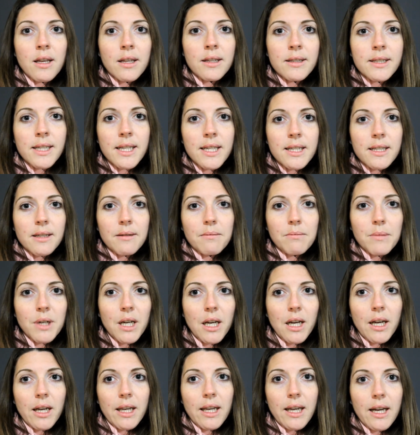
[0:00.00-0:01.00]
Did
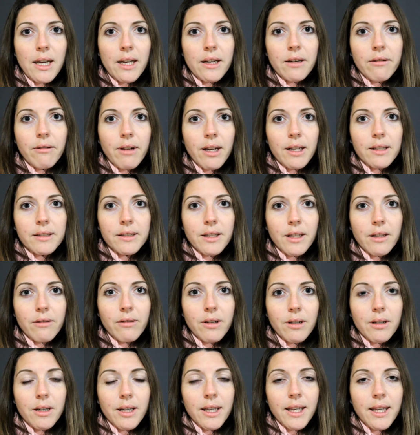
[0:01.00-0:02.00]
my anorexia
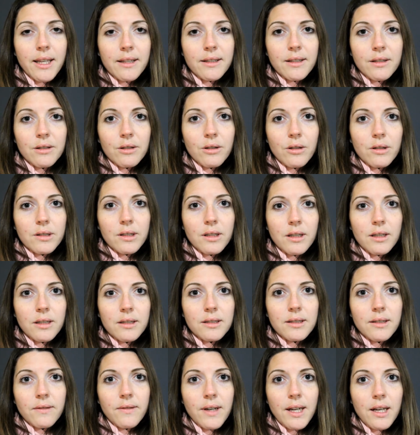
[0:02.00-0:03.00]
and eating disorder
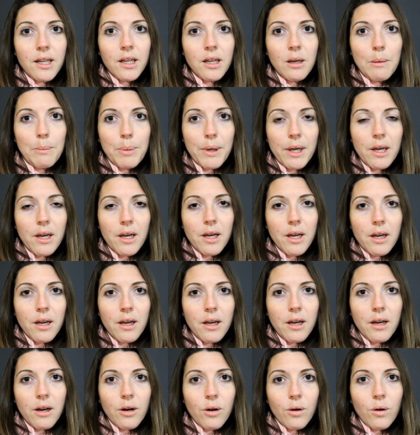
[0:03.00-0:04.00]
develop
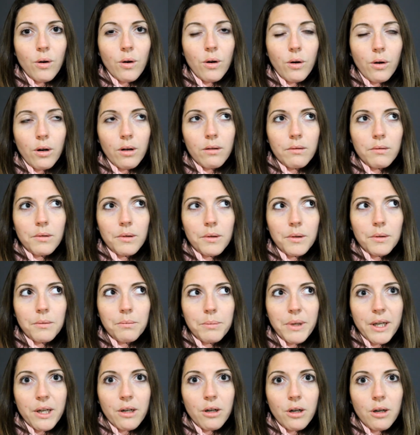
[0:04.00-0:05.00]
or
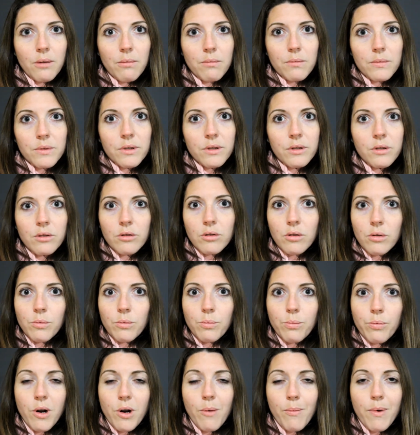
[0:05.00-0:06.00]
become so
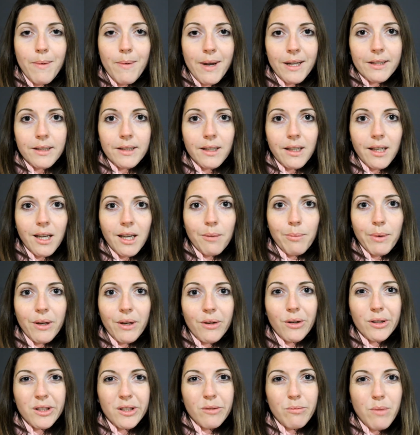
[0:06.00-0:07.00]
problematic
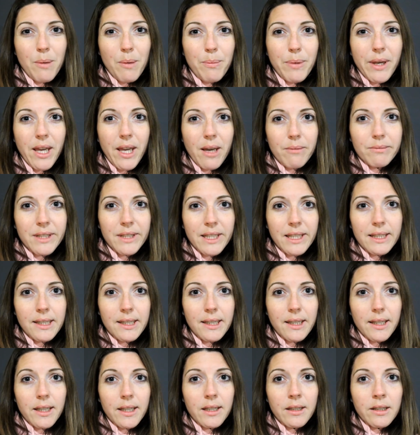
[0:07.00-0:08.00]
because of my
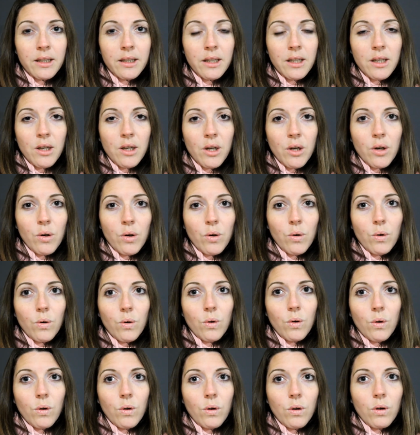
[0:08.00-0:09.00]
PMDD,
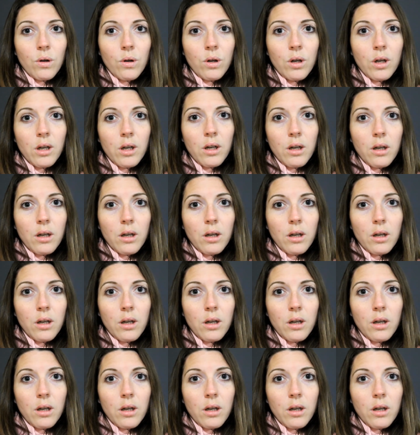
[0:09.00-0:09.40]
or